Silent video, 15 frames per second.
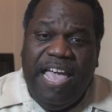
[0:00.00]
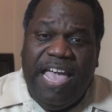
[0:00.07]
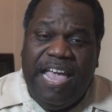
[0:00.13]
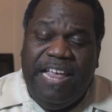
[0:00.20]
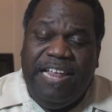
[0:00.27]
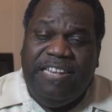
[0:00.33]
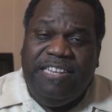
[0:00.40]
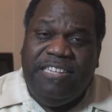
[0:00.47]

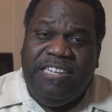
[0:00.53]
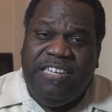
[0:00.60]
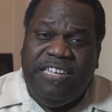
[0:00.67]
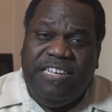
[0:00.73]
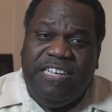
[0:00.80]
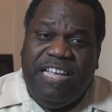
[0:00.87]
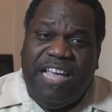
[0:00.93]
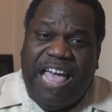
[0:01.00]
And
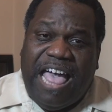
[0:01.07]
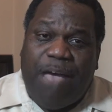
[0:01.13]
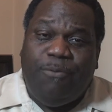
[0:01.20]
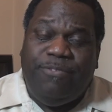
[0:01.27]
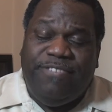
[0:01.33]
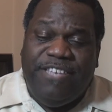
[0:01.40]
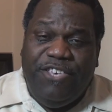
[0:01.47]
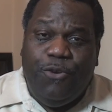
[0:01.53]
I will
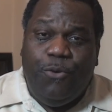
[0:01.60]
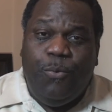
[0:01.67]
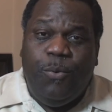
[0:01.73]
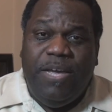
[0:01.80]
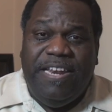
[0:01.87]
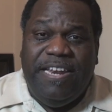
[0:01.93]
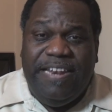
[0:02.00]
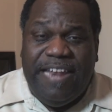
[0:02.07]
see you
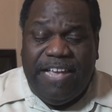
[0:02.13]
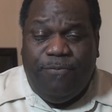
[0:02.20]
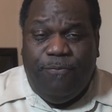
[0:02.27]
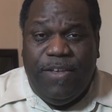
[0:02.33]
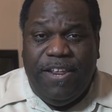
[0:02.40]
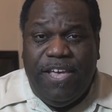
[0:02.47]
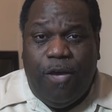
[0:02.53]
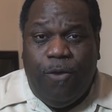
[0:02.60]
in the next
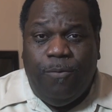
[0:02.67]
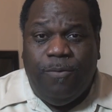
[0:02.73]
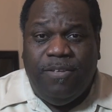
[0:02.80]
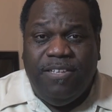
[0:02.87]
video.